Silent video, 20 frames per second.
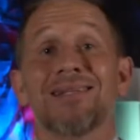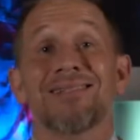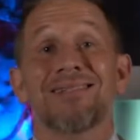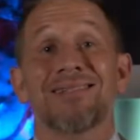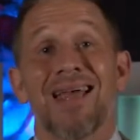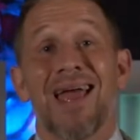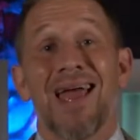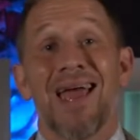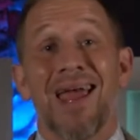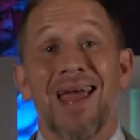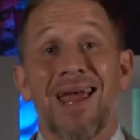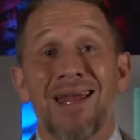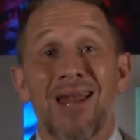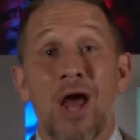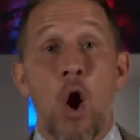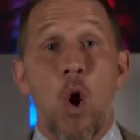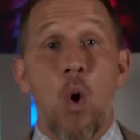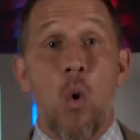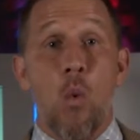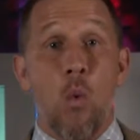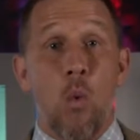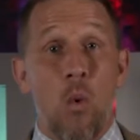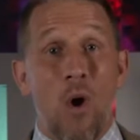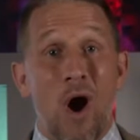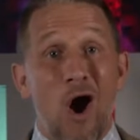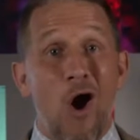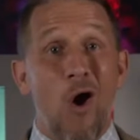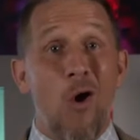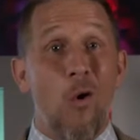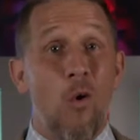is saying,
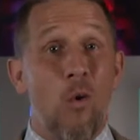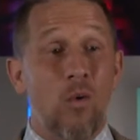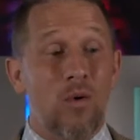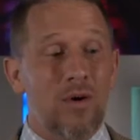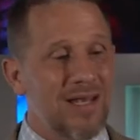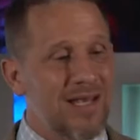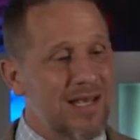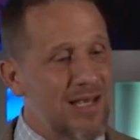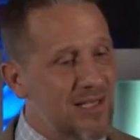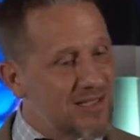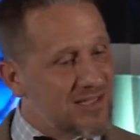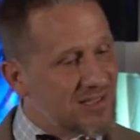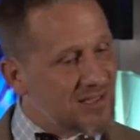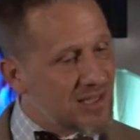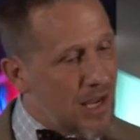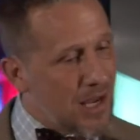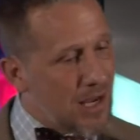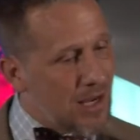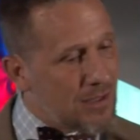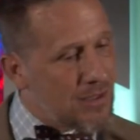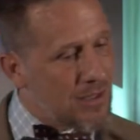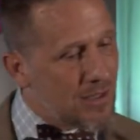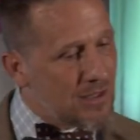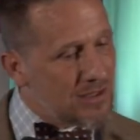whoa. He is saying,